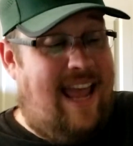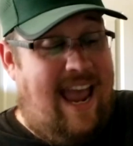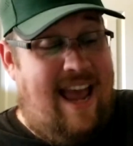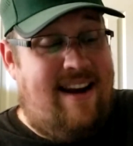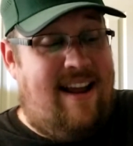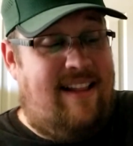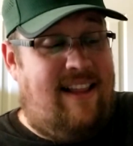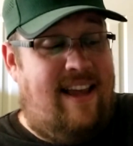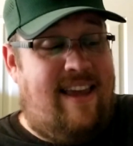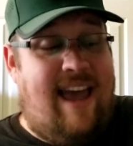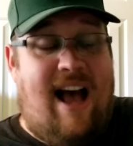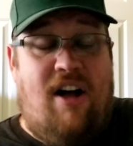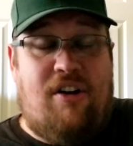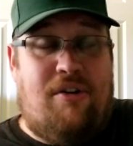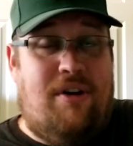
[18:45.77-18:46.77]
and I like
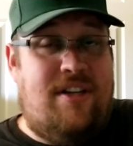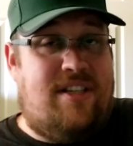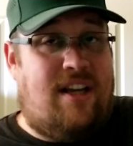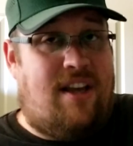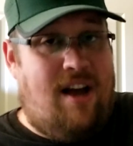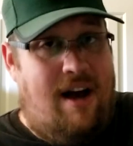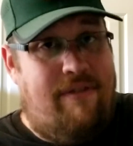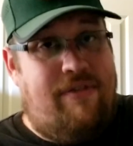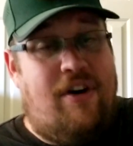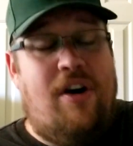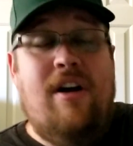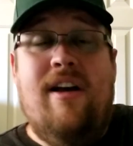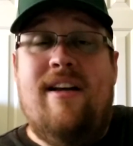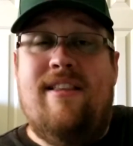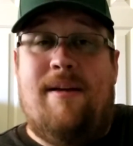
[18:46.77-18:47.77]
Calgary to cover
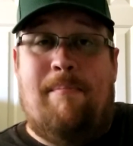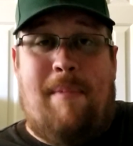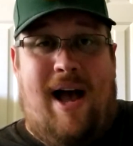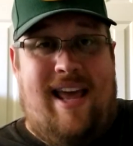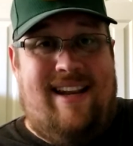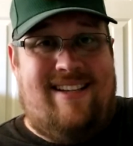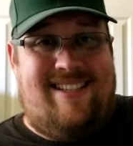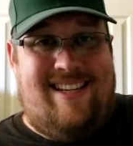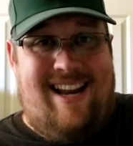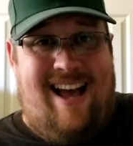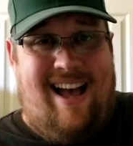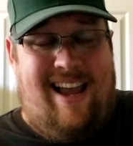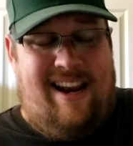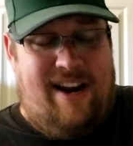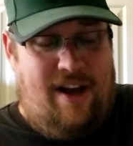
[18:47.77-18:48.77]
the minus
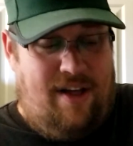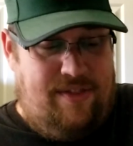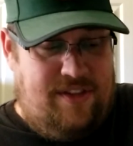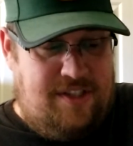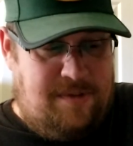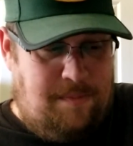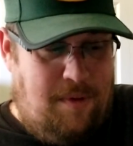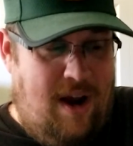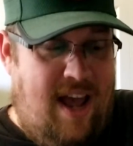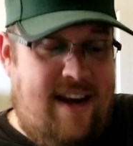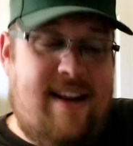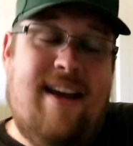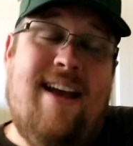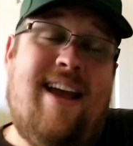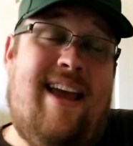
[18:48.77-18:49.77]
nine on the
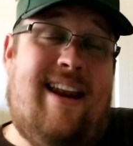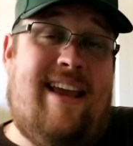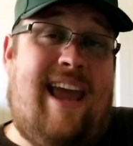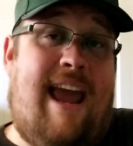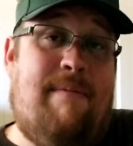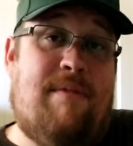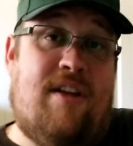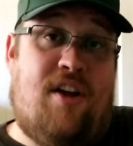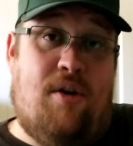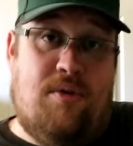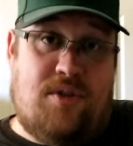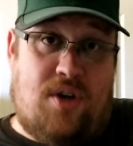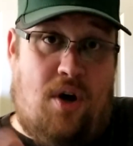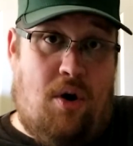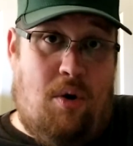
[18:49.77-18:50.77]
spread in a game that
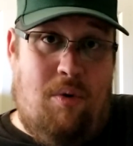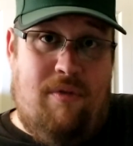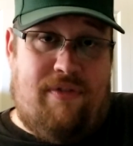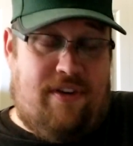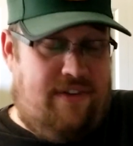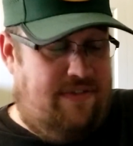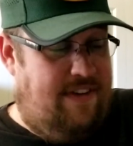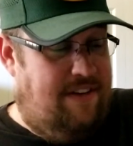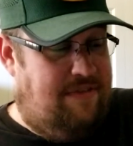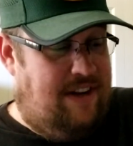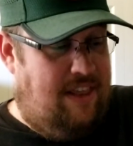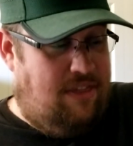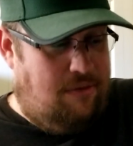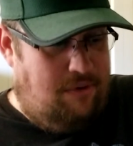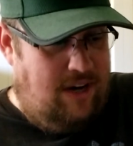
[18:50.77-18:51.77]
goes over
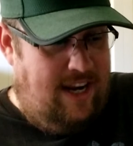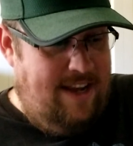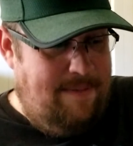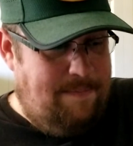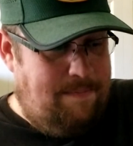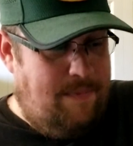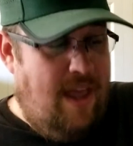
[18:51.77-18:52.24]
fifty-three.